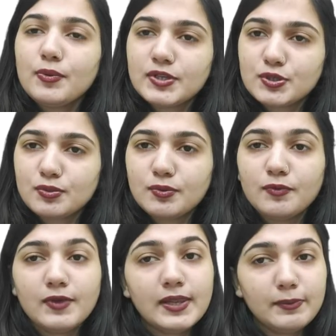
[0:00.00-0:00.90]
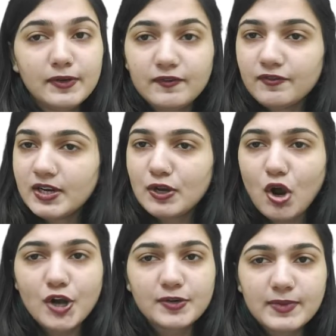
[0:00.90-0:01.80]
which will will
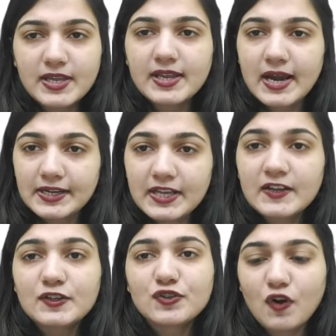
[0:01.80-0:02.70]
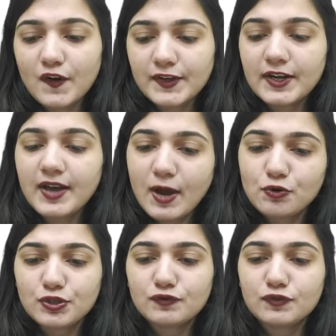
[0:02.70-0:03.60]
not be getting shorted
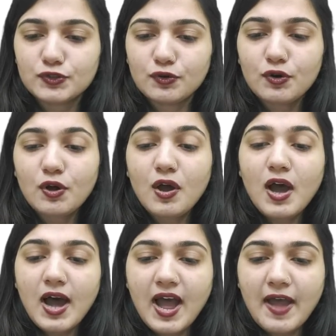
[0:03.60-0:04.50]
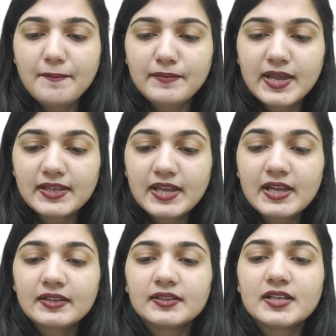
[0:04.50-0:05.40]
out so i am
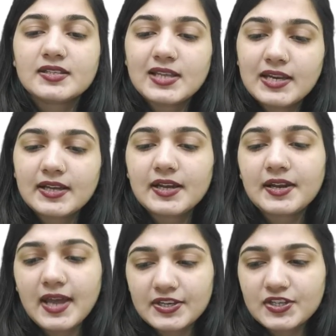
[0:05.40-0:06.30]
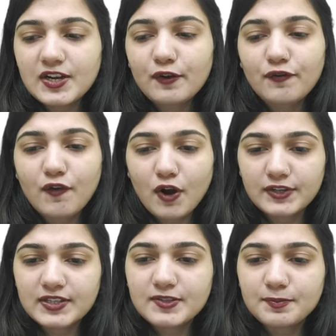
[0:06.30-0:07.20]
making the silicon etching for
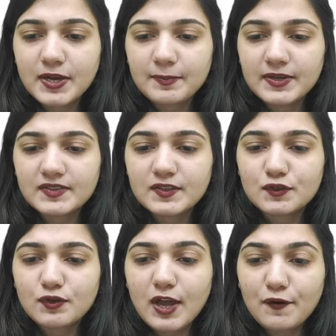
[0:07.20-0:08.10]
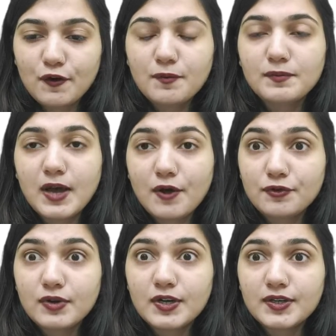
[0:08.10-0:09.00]
this purposes so i hope now
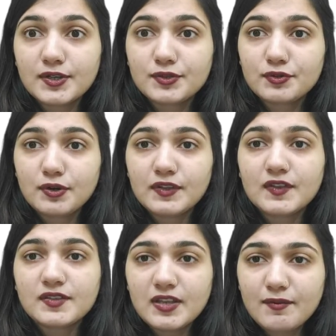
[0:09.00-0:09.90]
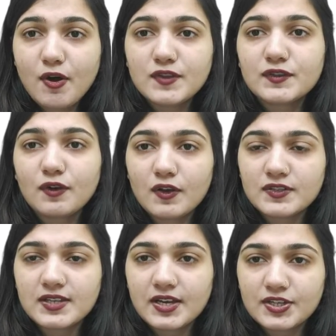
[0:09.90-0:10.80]
you understood in the cmos
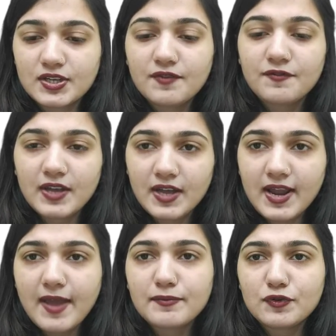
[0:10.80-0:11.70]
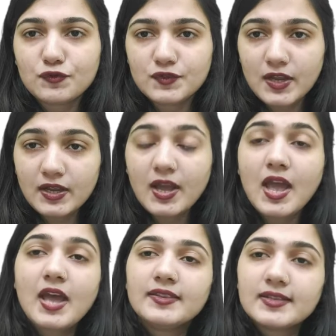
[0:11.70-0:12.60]
cross section where i am using
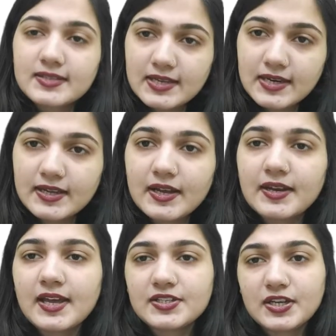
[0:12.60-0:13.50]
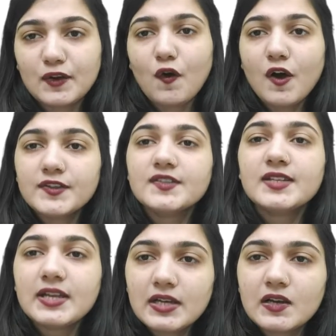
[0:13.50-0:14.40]
the silicon etching or the
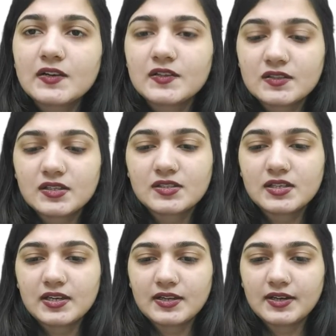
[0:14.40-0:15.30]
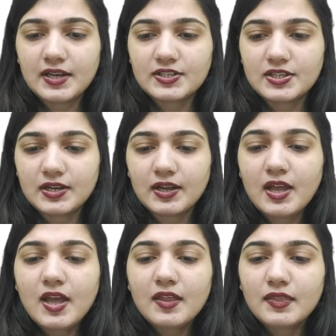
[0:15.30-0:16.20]
single crystal silicon etching
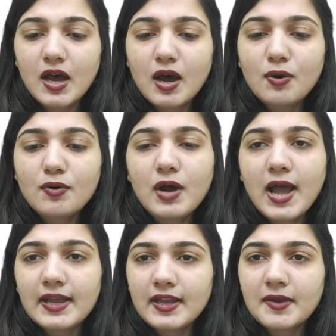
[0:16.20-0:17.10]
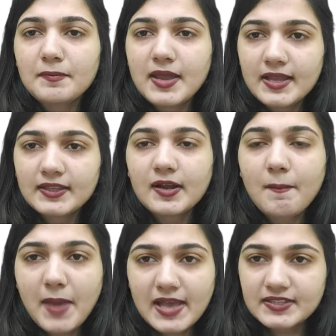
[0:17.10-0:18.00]
now i can make the
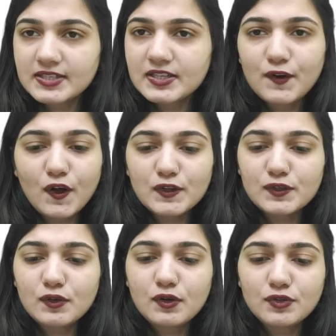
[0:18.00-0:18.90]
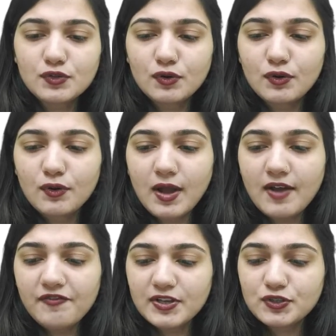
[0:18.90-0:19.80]
capacitor also so
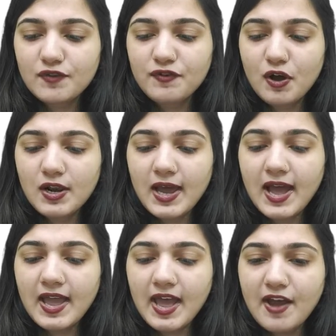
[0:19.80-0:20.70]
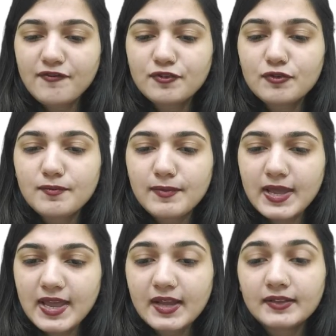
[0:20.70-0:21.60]
first of all i have to
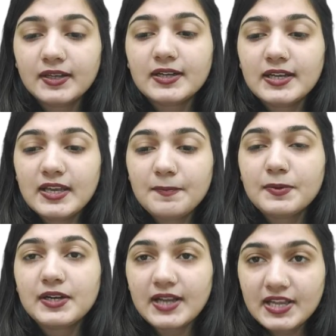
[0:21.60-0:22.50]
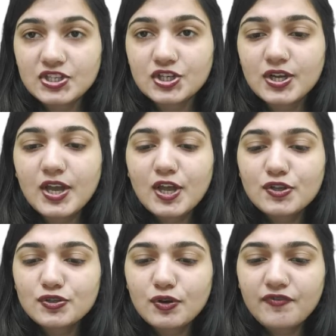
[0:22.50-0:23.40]
make the deep trench
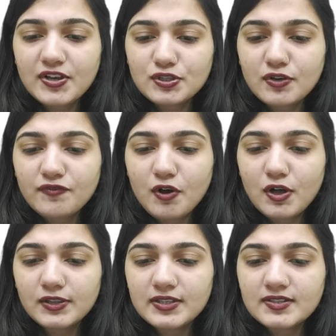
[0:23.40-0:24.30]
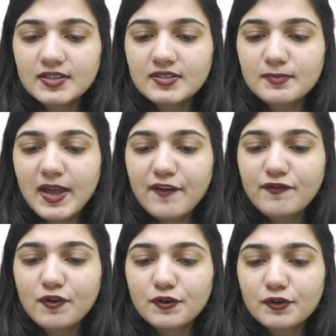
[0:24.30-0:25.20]
so first of all this is my
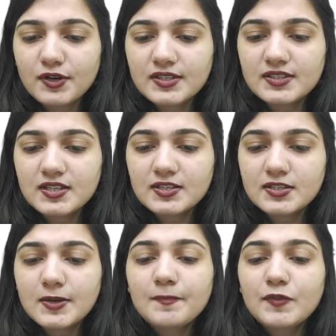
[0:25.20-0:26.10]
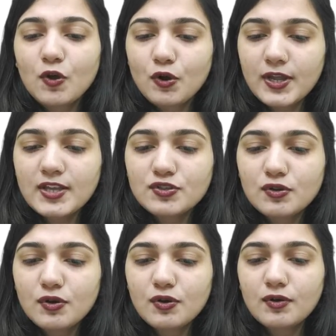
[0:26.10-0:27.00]
photoresist okay
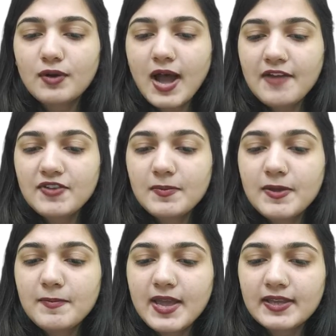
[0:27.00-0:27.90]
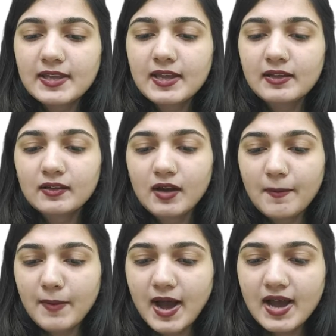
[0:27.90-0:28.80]
so I will be making
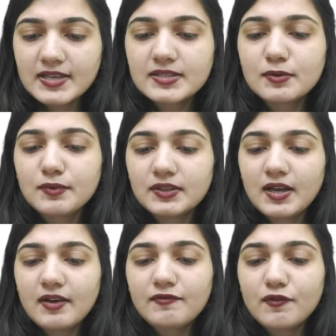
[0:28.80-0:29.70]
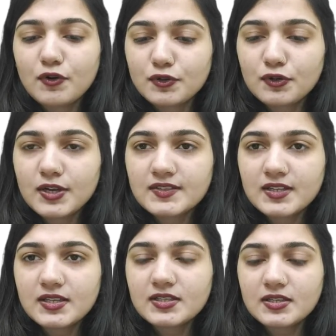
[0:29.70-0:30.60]
a mask with the
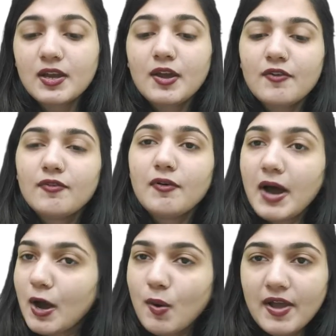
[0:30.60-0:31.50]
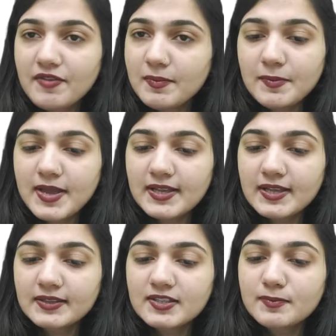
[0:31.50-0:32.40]
photoresist how I will be
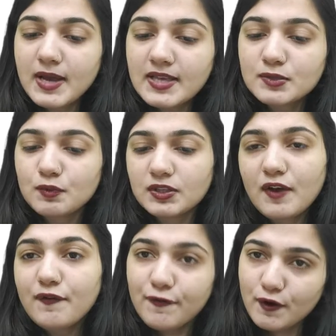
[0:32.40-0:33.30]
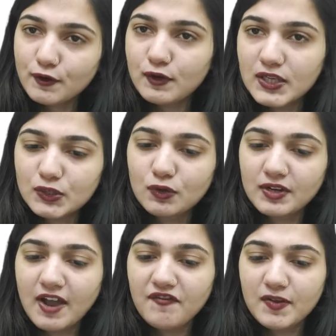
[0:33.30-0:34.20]
making this mask the
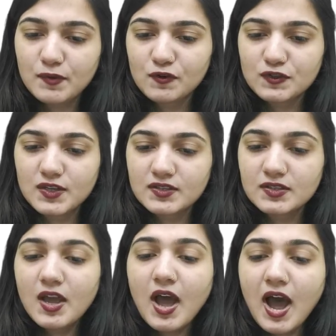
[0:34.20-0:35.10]
photolithography process.